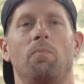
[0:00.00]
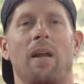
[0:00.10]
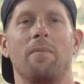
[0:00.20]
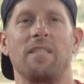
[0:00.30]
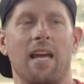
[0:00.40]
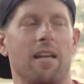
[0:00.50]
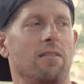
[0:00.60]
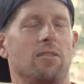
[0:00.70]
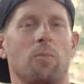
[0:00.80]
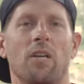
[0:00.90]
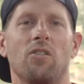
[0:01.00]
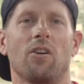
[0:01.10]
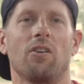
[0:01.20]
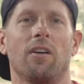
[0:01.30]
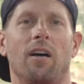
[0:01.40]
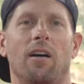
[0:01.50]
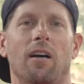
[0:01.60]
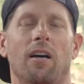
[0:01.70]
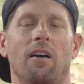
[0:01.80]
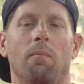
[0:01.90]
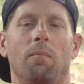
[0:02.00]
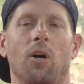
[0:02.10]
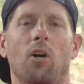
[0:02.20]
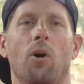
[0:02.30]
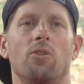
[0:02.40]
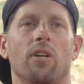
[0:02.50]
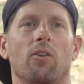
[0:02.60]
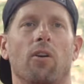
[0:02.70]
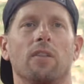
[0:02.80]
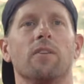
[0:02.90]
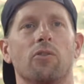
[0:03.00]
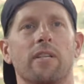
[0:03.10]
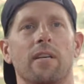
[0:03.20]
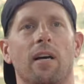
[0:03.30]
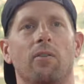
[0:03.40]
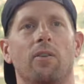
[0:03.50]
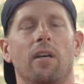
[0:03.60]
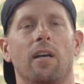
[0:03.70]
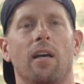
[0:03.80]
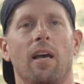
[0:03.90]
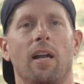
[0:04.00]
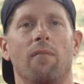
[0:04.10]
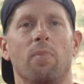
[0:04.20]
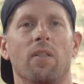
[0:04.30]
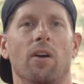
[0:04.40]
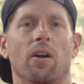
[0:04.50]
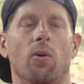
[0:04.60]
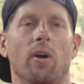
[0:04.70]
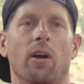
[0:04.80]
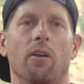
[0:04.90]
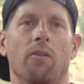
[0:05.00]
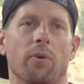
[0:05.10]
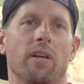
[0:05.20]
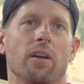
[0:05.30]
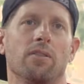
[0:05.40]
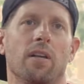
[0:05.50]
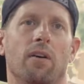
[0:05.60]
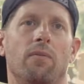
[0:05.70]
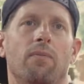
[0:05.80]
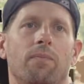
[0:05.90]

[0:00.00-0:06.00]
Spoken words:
My name is Andy Spicer. I'm a coach at CrossFit TreeTown, and I've been there going on 3 years now.